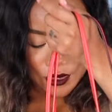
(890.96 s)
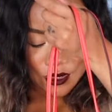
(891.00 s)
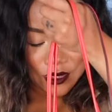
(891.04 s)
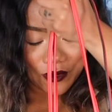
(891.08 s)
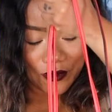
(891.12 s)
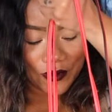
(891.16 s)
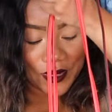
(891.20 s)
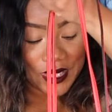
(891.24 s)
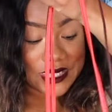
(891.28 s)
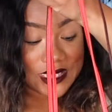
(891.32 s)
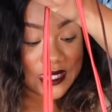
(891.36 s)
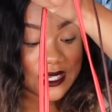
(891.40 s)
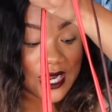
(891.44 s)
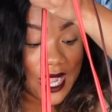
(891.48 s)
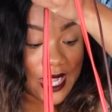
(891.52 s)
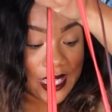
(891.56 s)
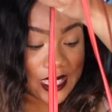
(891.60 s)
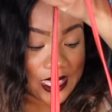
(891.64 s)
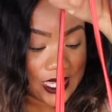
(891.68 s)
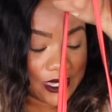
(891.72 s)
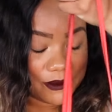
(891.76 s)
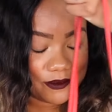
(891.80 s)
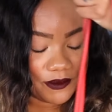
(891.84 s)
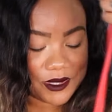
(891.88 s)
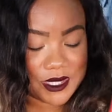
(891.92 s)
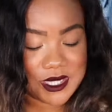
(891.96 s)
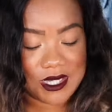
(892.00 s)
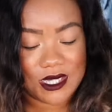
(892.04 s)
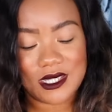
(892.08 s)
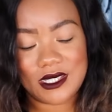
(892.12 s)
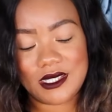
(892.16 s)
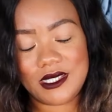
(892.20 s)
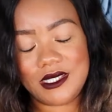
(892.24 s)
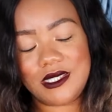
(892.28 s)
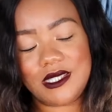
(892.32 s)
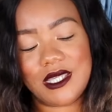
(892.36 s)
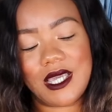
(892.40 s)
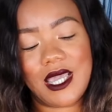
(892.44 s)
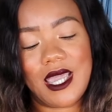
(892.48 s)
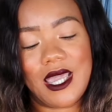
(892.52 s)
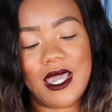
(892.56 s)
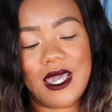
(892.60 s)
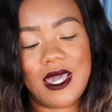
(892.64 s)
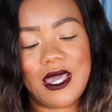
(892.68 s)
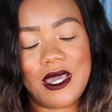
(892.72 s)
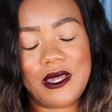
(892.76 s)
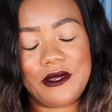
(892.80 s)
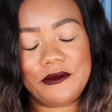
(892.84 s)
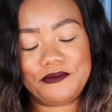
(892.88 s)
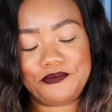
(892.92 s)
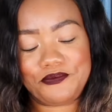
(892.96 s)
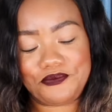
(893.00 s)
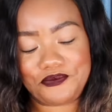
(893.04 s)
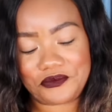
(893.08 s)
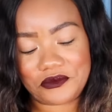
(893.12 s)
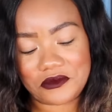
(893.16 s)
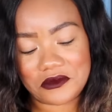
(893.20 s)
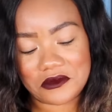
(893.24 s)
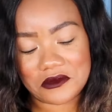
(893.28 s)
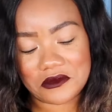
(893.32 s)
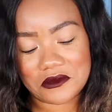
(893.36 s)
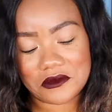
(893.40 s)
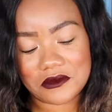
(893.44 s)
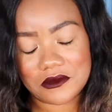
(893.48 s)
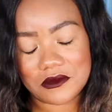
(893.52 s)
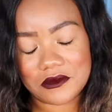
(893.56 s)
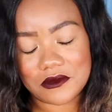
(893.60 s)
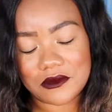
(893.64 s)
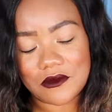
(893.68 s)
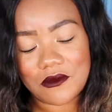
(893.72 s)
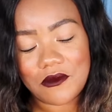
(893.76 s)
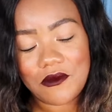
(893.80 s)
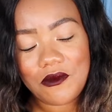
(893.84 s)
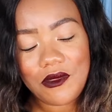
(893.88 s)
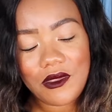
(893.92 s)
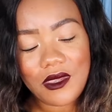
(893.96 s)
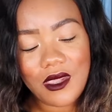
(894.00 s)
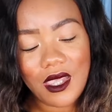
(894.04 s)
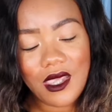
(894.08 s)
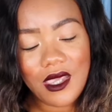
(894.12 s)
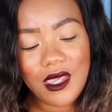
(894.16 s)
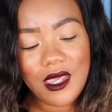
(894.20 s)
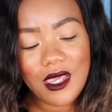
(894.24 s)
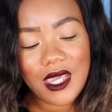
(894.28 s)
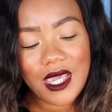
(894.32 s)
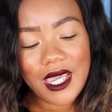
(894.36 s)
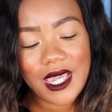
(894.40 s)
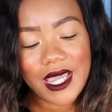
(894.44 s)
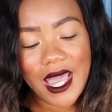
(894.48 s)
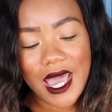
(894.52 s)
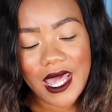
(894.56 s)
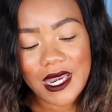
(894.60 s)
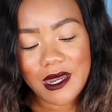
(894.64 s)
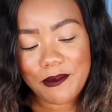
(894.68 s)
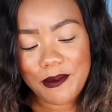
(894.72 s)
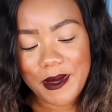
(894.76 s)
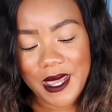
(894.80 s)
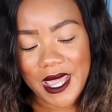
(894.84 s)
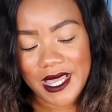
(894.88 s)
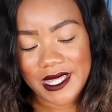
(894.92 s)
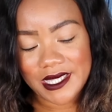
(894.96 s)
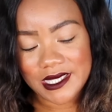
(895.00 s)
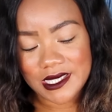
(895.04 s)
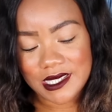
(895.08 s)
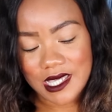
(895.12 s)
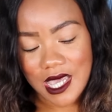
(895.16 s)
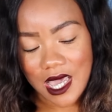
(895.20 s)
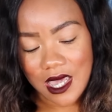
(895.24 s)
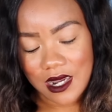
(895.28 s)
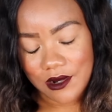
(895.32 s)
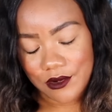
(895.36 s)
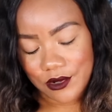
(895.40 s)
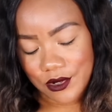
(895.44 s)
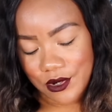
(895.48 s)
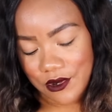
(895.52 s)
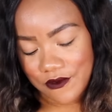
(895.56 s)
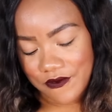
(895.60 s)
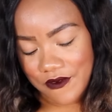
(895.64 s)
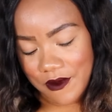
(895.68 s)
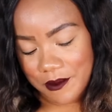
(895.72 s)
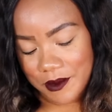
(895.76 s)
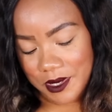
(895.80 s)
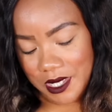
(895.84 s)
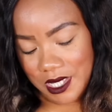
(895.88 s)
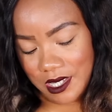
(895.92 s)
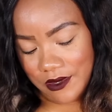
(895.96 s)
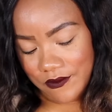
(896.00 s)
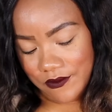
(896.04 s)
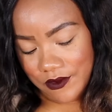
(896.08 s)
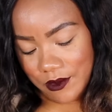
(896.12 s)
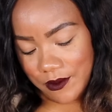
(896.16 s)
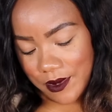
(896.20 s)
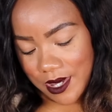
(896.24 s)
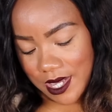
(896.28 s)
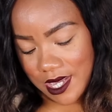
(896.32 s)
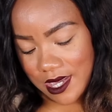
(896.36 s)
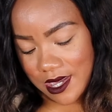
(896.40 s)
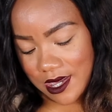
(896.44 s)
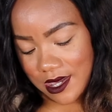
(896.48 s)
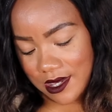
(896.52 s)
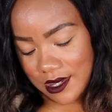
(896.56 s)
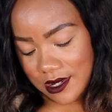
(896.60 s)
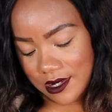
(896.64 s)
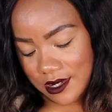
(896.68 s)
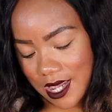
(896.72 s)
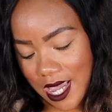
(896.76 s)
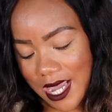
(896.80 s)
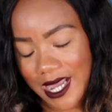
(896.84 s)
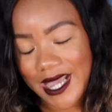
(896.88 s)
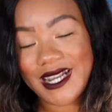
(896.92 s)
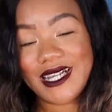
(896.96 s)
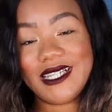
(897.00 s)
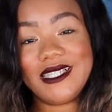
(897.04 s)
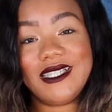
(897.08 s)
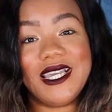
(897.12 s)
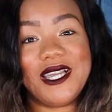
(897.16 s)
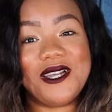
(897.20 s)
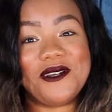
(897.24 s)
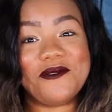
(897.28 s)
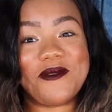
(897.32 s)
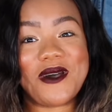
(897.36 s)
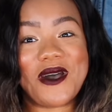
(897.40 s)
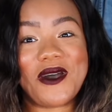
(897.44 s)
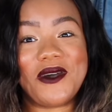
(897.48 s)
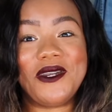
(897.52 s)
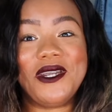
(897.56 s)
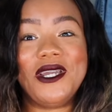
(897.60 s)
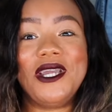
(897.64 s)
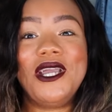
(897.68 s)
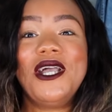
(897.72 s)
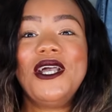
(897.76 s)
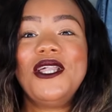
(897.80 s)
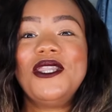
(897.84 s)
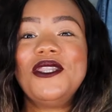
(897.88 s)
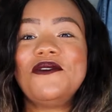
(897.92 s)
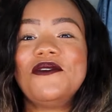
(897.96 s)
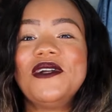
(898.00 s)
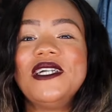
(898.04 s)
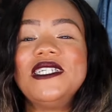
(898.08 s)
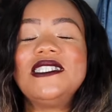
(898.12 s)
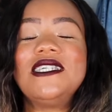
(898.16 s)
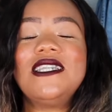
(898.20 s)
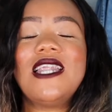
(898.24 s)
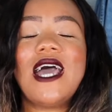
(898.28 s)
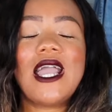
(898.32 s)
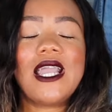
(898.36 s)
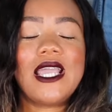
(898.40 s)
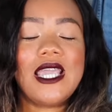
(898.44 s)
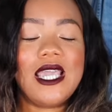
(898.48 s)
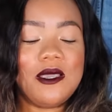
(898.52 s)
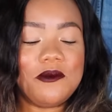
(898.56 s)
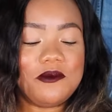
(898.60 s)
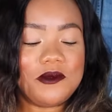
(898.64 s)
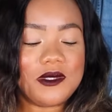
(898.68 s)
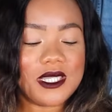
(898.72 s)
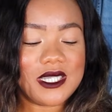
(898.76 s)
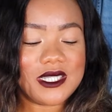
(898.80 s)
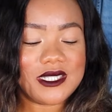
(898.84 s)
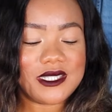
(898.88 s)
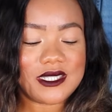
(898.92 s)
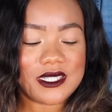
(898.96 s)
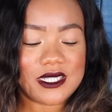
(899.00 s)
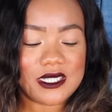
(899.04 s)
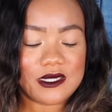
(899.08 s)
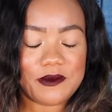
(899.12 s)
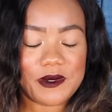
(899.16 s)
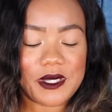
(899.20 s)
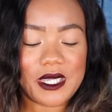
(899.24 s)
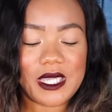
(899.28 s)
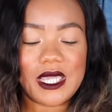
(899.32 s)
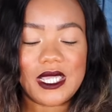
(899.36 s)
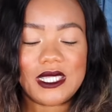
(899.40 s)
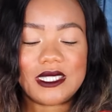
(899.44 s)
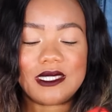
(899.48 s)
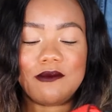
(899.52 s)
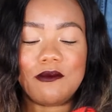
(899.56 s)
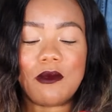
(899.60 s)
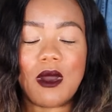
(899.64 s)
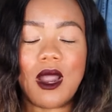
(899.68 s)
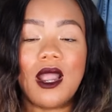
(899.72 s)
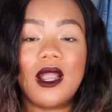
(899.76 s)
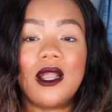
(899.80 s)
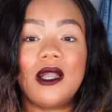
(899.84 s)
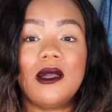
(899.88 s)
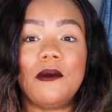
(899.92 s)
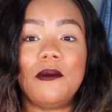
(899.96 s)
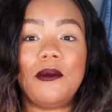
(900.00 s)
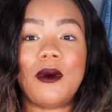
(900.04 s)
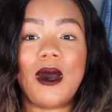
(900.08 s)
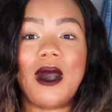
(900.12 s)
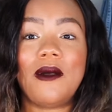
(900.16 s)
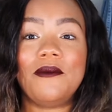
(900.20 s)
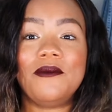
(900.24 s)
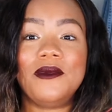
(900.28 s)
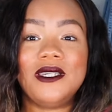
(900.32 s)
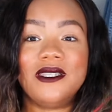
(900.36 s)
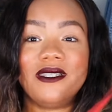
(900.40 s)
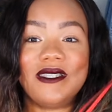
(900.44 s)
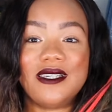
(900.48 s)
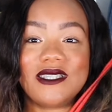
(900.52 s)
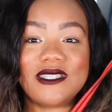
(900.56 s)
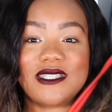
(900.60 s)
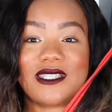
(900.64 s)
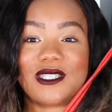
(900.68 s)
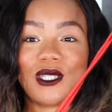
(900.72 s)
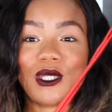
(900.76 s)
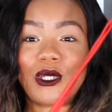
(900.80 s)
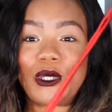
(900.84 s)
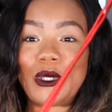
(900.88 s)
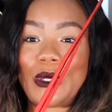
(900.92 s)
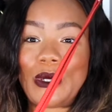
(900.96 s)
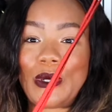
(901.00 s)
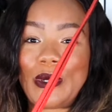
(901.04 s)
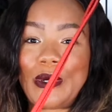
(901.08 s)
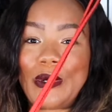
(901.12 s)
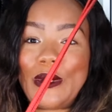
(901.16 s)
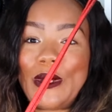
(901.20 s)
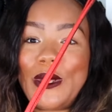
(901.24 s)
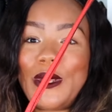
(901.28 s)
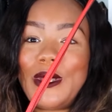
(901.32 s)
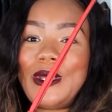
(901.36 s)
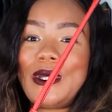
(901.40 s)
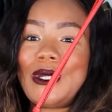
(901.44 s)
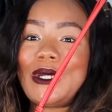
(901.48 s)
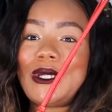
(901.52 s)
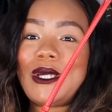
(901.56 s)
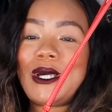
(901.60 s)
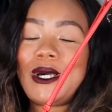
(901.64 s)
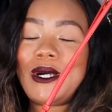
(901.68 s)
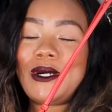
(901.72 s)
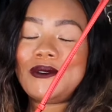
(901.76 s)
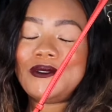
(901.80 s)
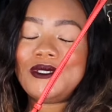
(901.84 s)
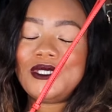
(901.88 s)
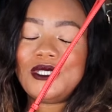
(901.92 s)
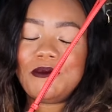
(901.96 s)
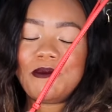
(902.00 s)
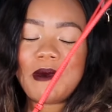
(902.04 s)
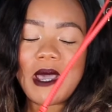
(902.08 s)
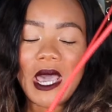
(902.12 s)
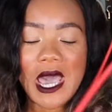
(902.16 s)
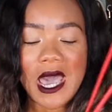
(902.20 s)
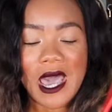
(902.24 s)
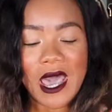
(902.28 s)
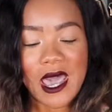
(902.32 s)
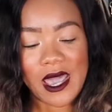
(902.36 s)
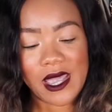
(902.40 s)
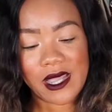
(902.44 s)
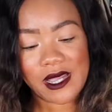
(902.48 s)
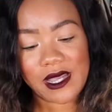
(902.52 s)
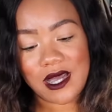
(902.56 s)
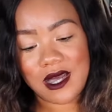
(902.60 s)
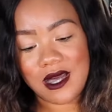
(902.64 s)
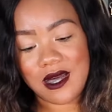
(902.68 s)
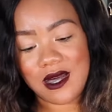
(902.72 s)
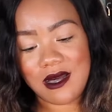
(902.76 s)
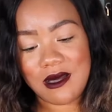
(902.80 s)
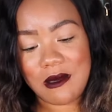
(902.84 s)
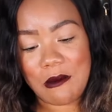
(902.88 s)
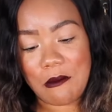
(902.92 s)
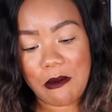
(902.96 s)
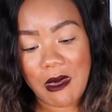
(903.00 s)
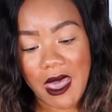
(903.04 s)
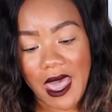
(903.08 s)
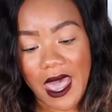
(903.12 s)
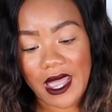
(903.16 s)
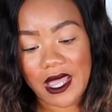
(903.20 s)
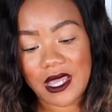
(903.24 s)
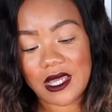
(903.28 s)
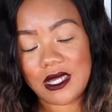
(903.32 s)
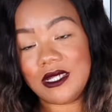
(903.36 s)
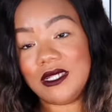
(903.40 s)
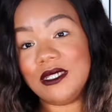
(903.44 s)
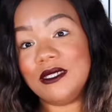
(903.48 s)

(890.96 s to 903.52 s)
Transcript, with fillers: the reason I keep this and it kind of pains, I don't know if I'm going to give it away yet. I gotta think about it. The reason I keep this is because Mark bought me this little coach bag um, back